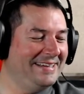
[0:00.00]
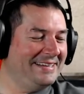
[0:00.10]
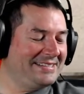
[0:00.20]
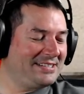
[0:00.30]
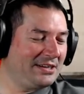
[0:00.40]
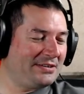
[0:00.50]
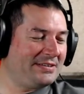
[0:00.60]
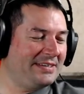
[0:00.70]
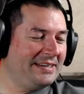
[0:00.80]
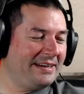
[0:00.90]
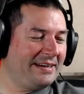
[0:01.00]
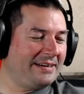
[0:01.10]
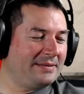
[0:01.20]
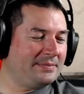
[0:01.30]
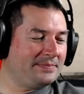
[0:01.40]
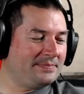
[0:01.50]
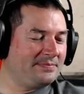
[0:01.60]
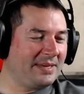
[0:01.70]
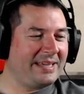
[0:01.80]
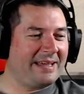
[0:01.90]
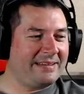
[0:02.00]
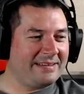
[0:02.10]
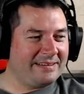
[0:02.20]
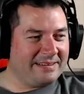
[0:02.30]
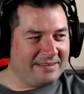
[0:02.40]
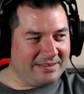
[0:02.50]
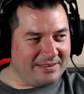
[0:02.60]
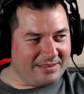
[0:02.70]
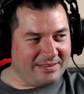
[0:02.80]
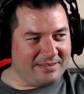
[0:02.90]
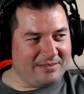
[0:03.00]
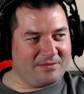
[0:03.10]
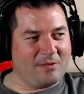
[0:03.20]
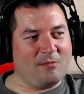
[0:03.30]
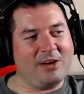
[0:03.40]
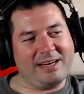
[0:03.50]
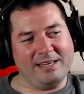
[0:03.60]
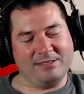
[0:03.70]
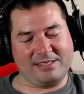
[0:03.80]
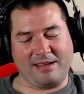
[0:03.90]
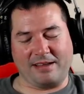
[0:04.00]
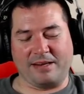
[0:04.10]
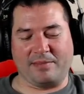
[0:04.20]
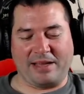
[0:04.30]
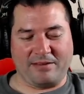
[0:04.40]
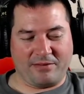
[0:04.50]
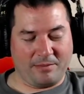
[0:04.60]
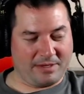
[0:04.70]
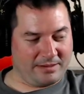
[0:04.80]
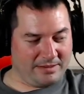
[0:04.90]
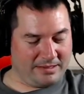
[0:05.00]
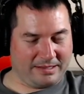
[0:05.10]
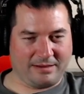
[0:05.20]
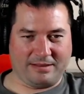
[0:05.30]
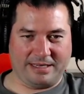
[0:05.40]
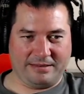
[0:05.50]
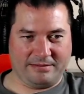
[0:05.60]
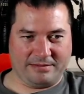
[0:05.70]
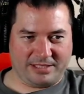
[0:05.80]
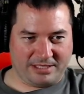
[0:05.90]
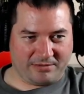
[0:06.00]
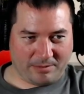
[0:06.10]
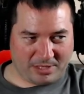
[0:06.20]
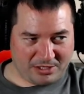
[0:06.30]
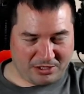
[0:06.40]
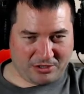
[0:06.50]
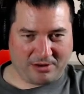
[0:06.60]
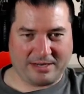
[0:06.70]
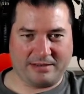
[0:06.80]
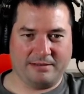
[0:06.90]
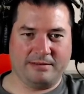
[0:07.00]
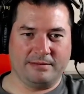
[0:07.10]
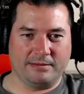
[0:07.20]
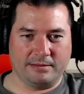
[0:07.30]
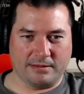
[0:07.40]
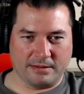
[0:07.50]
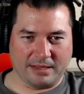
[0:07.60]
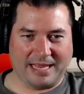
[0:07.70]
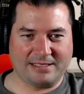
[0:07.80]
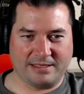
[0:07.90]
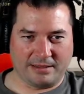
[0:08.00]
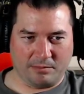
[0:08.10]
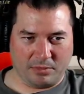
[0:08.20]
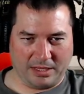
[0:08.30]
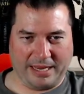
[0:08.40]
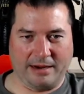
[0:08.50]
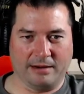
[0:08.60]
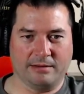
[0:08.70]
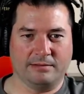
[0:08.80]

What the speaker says: So, but yeah, from what he was talking about, from a strict classic player